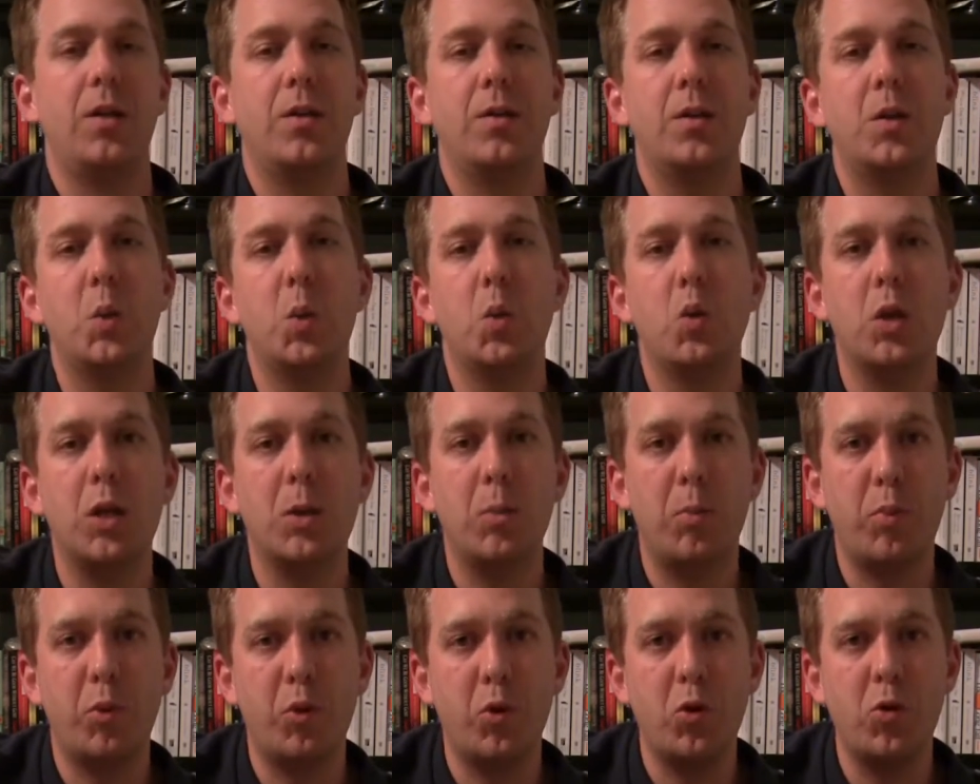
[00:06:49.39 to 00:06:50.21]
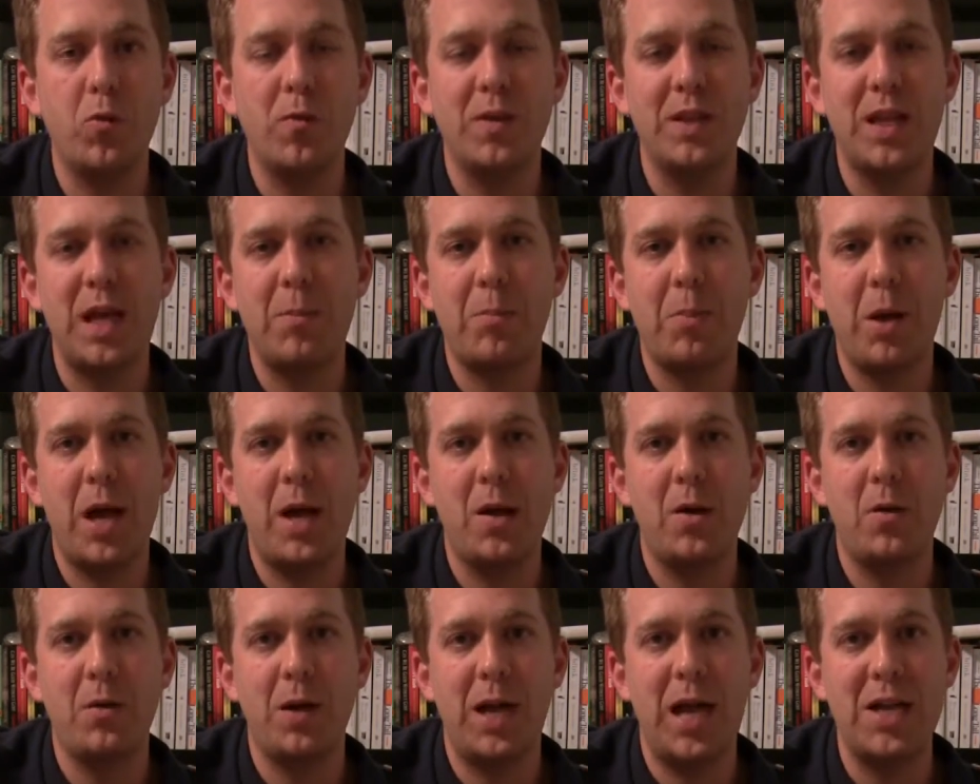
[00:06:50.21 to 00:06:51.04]
You will improve in that
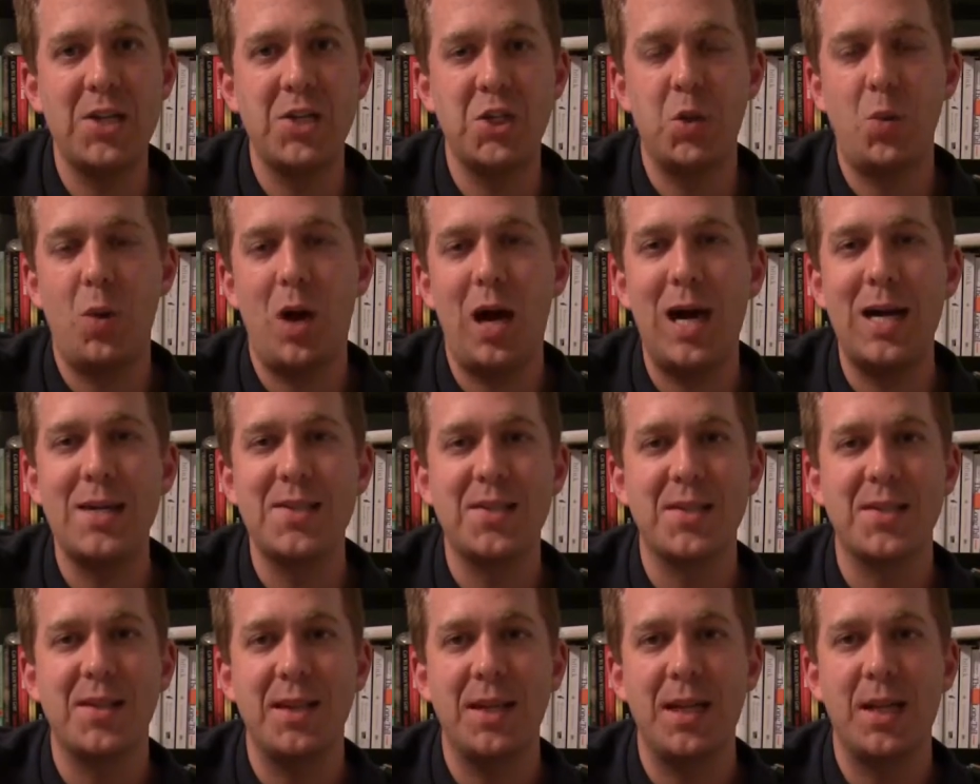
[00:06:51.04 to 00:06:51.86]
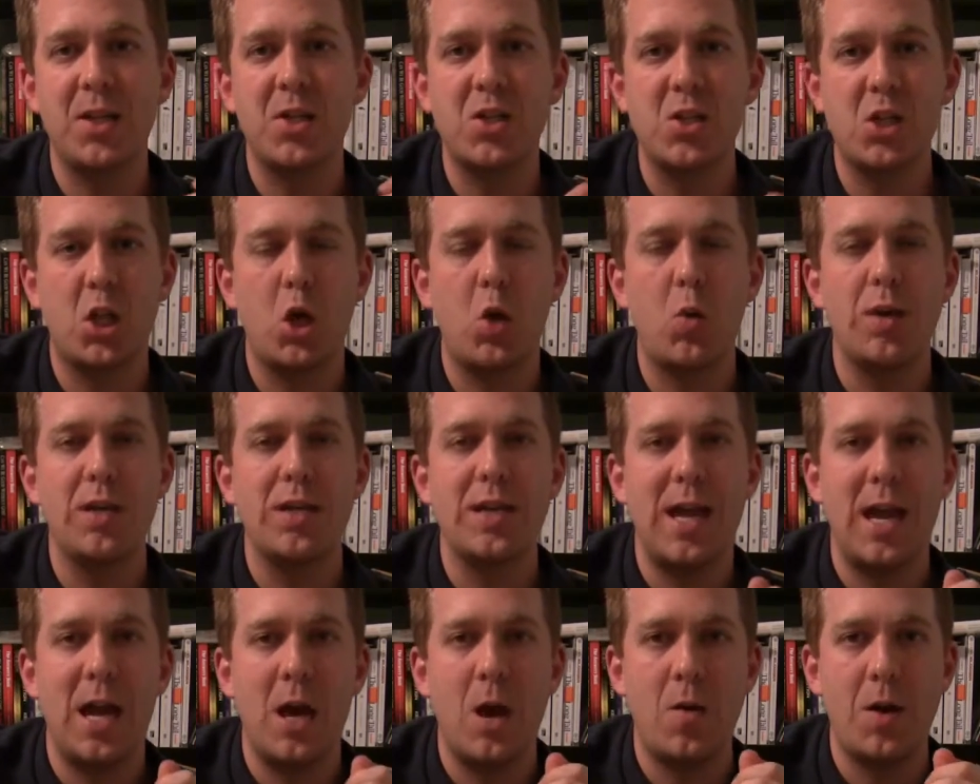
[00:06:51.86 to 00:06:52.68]
pattern as you isolate it, slow it
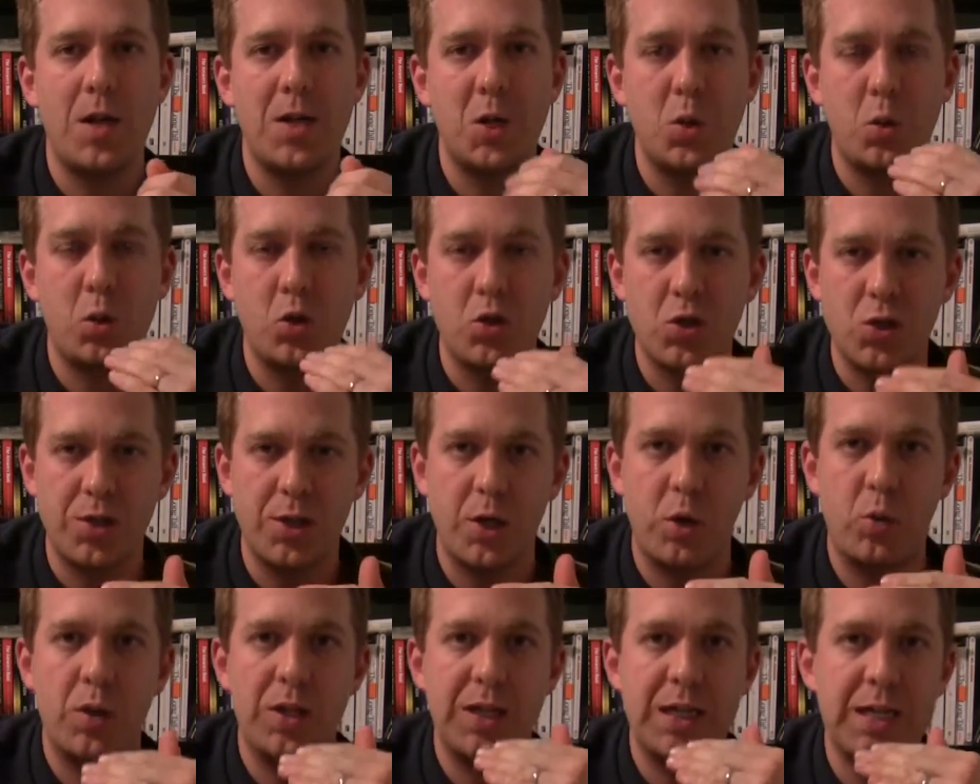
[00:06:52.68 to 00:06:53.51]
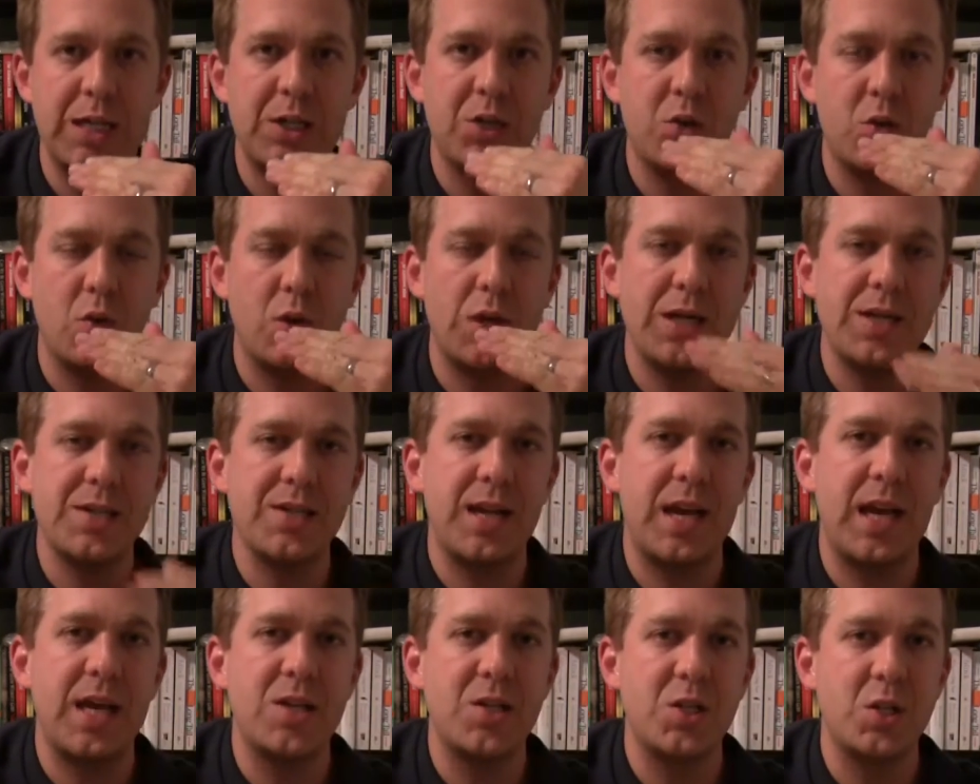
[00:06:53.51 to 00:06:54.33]
down, and you slowly
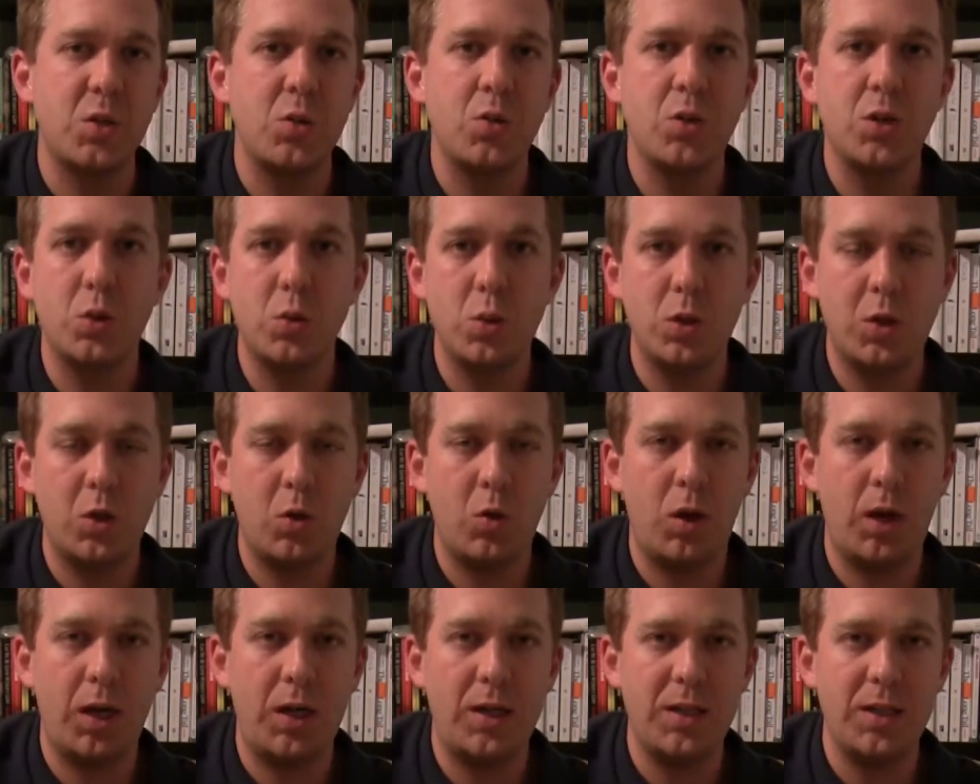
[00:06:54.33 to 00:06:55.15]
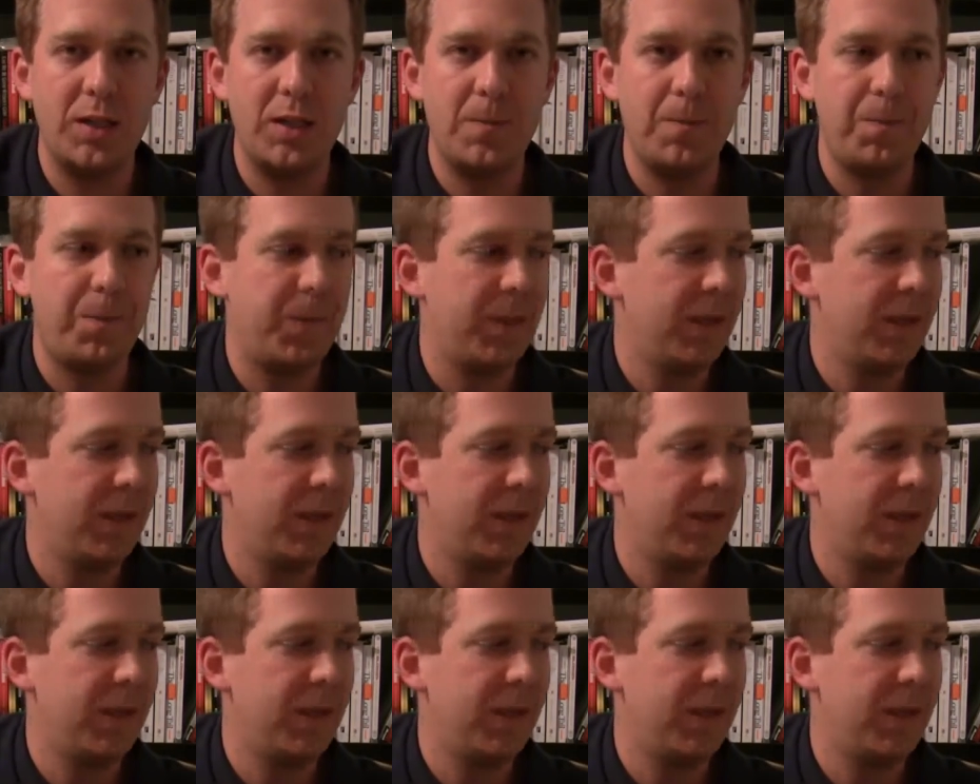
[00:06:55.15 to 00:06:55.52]
increase as you do it correctly.